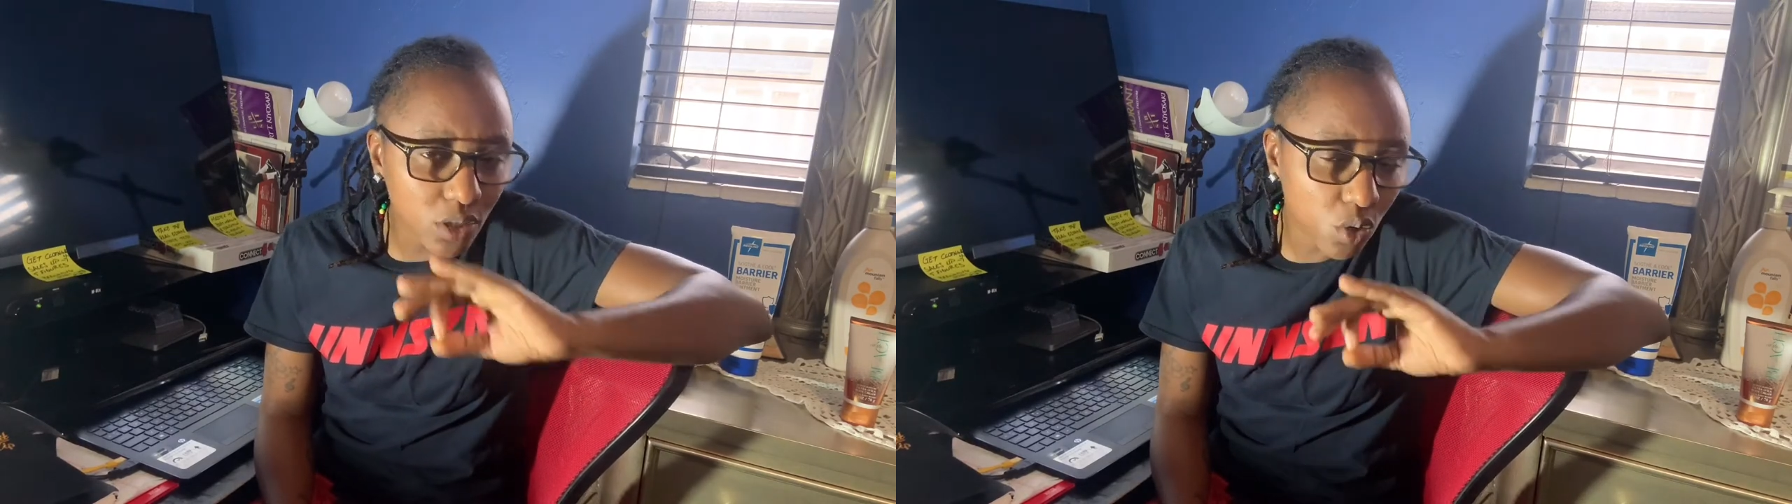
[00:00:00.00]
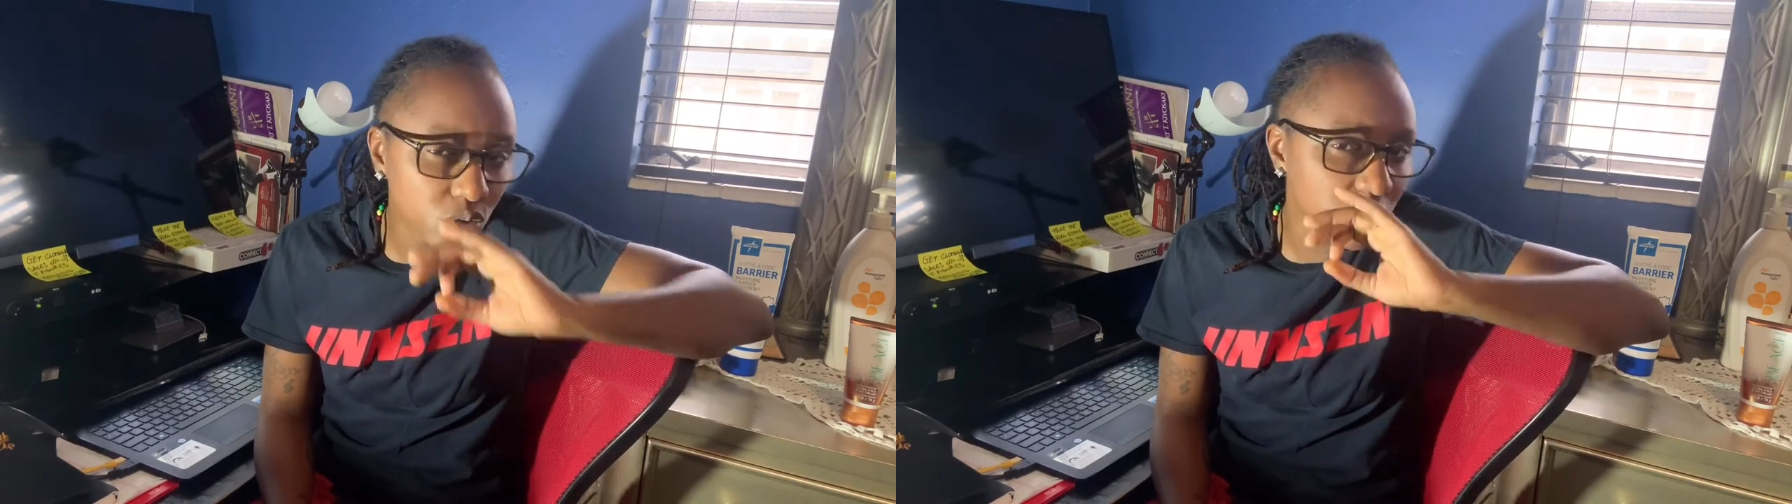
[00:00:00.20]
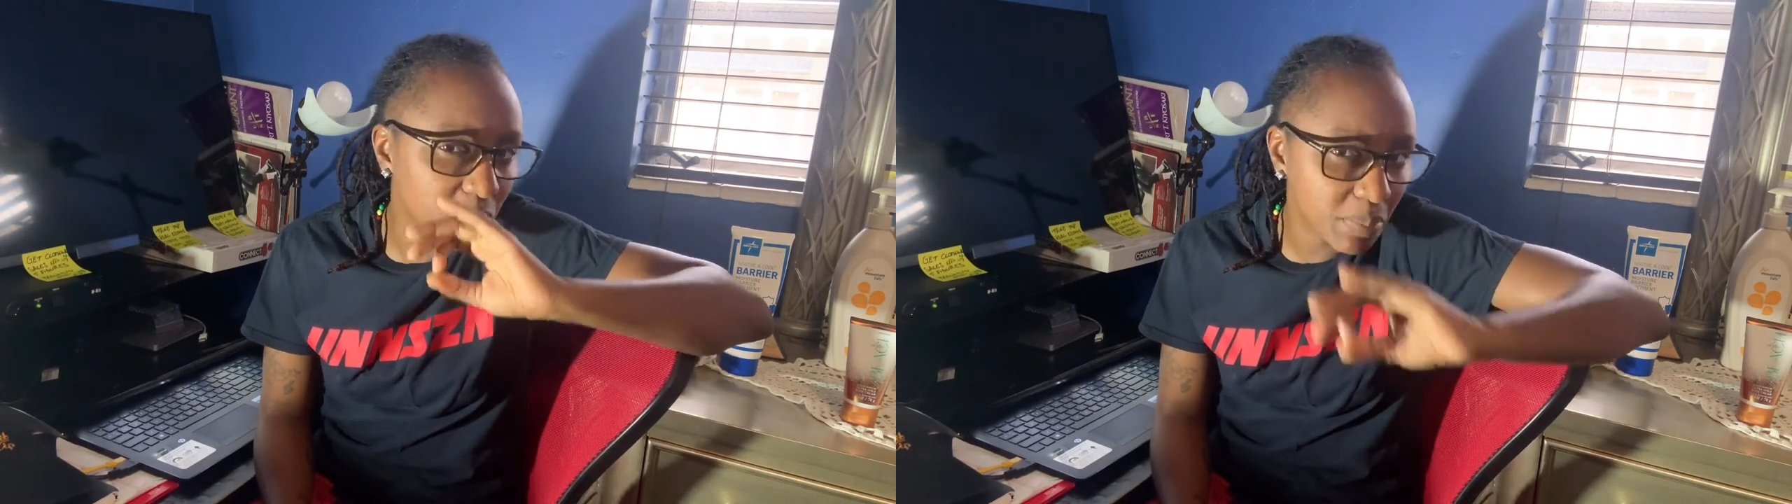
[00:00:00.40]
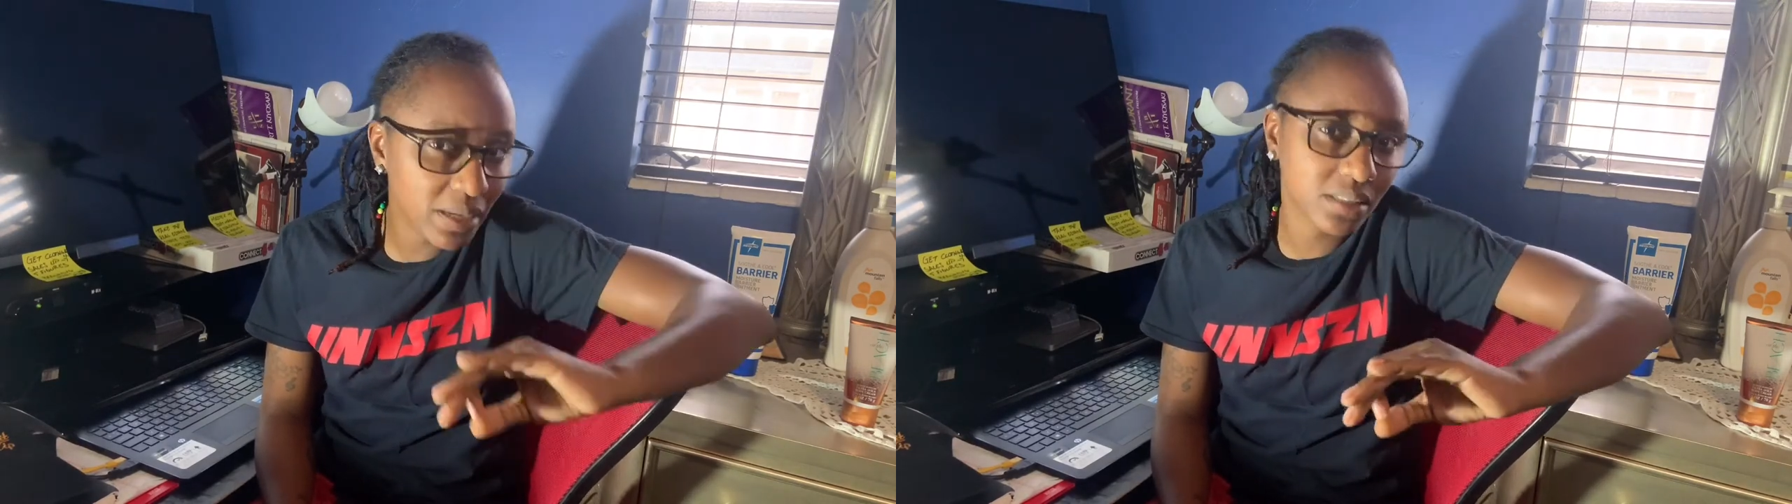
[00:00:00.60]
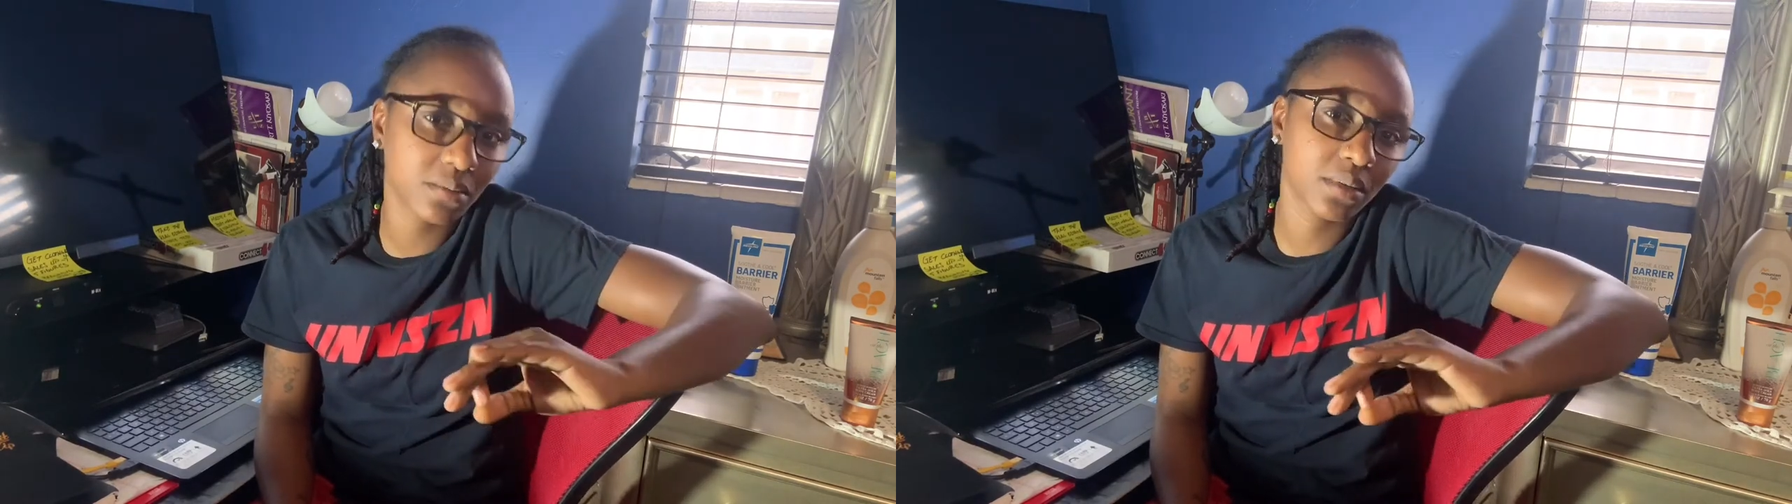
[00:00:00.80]
dose of
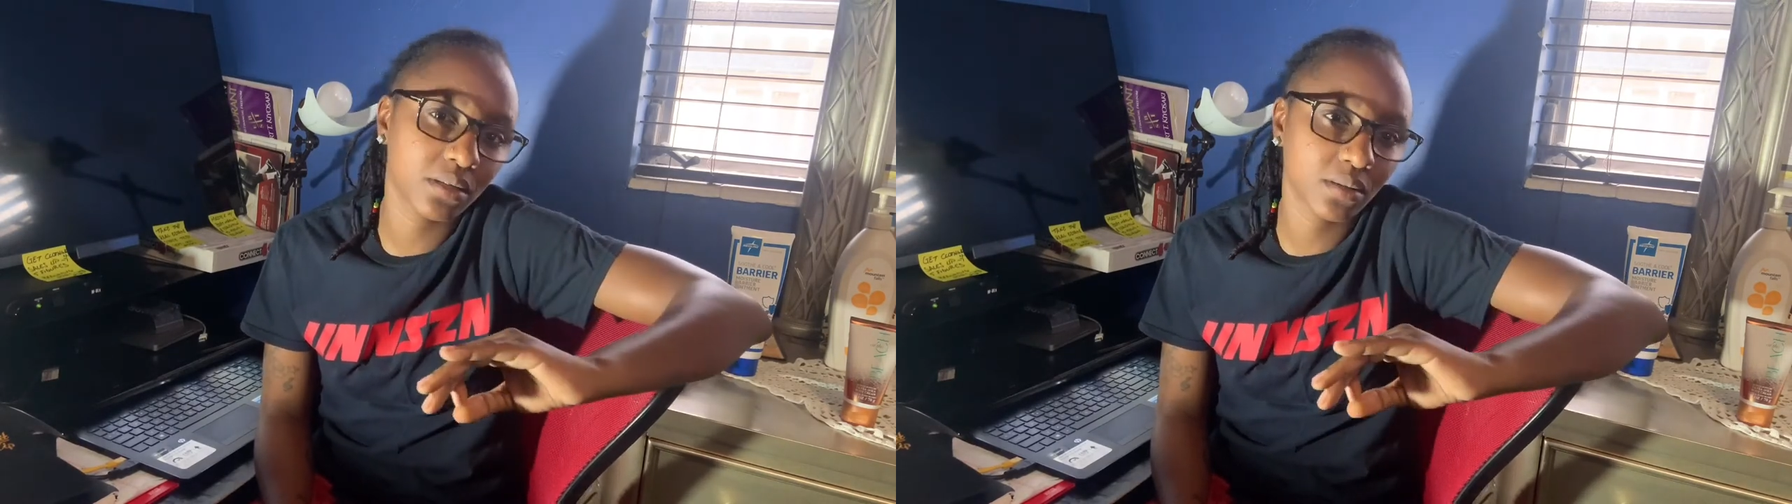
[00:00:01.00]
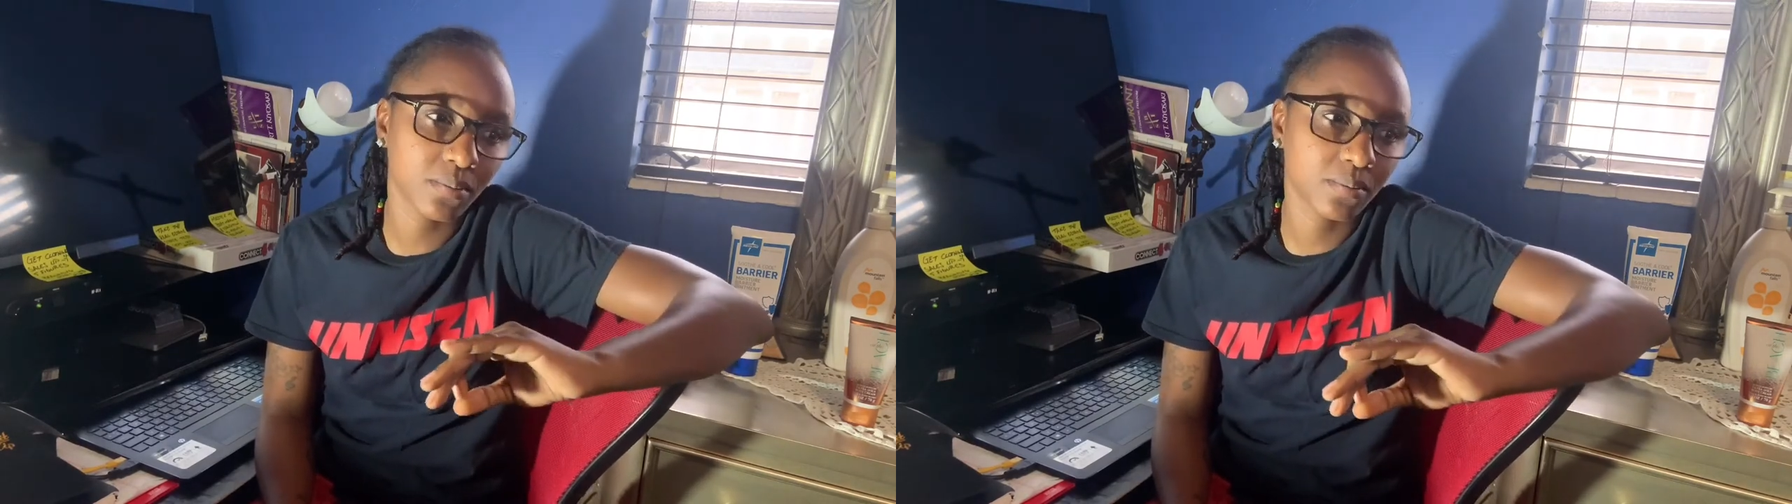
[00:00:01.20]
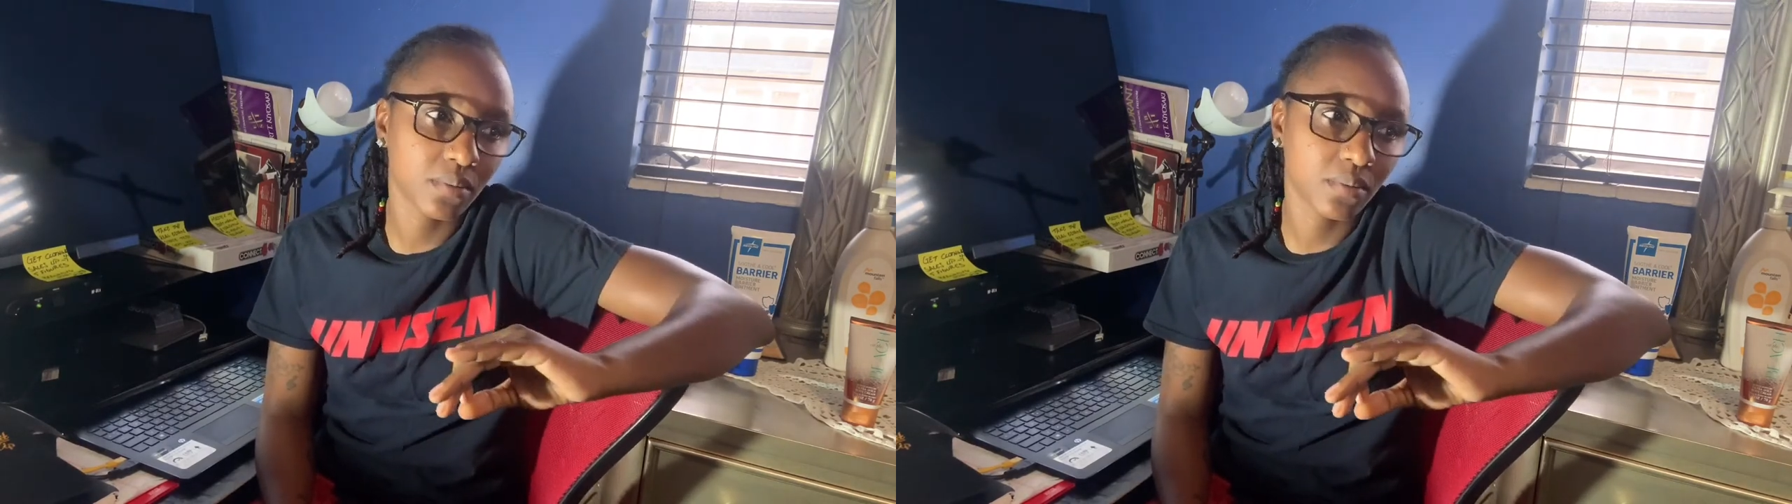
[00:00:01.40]
pessimism.